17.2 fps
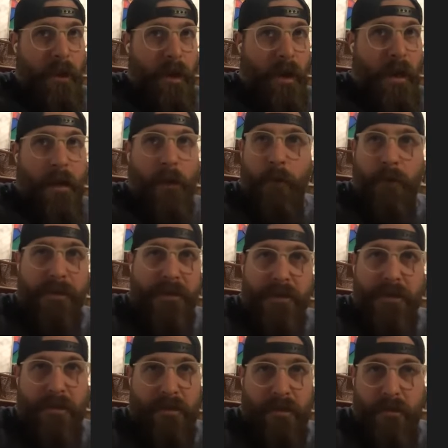I
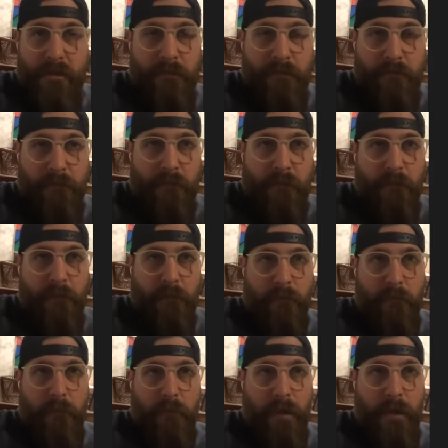was
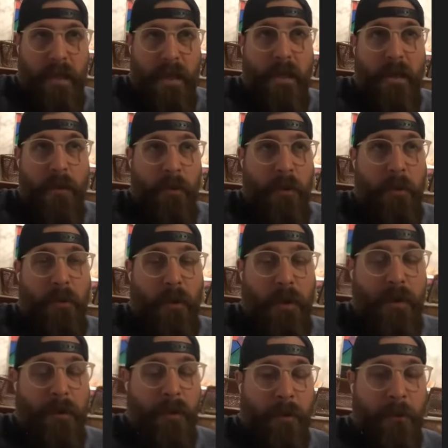gonna be
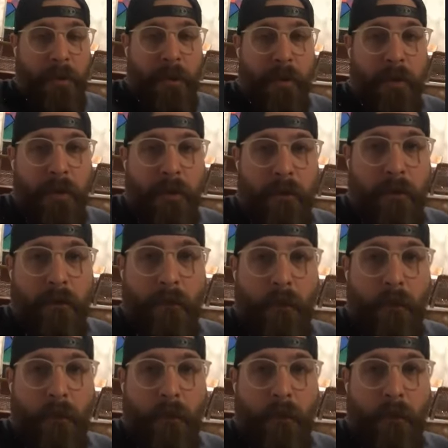pretty limited in